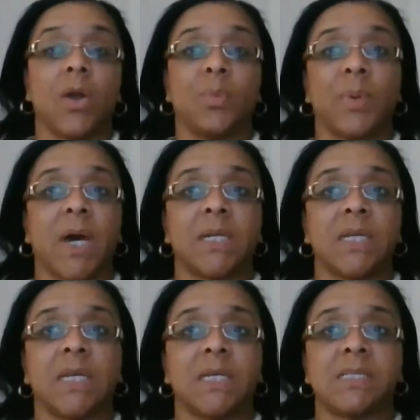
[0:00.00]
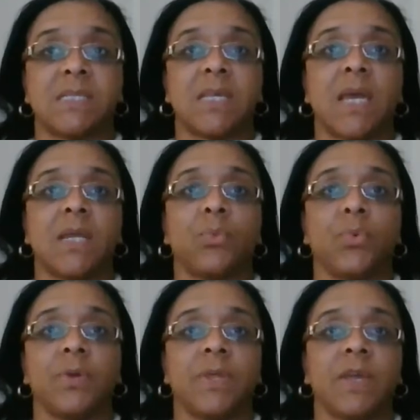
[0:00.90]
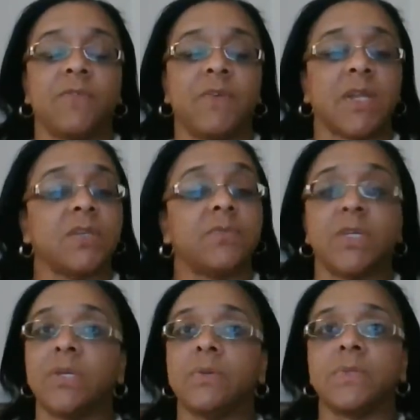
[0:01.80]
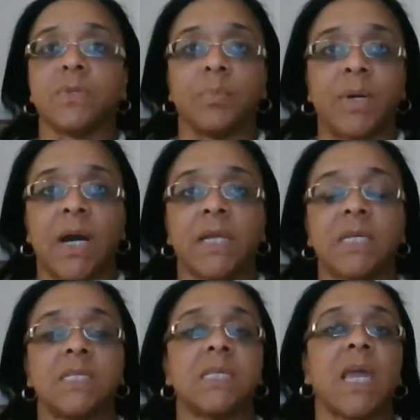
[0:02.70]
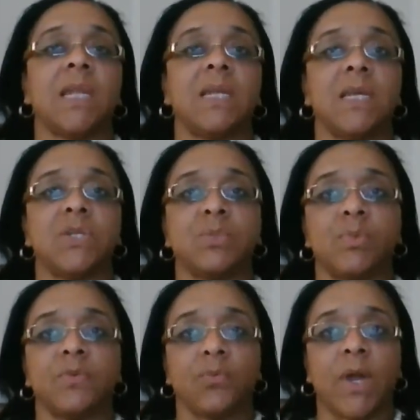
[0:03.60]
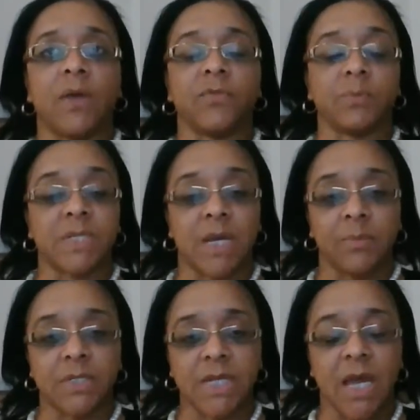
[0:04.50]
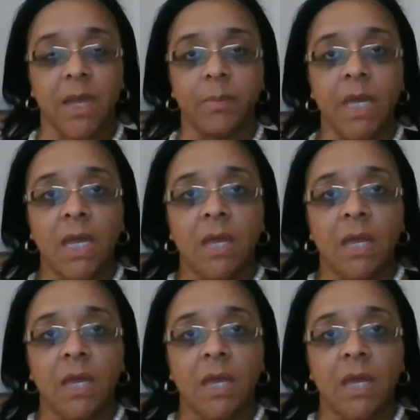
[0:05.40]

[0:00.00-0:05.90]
or bodily kinesthetic, where they effectively use their bodies and need to move around from time to time.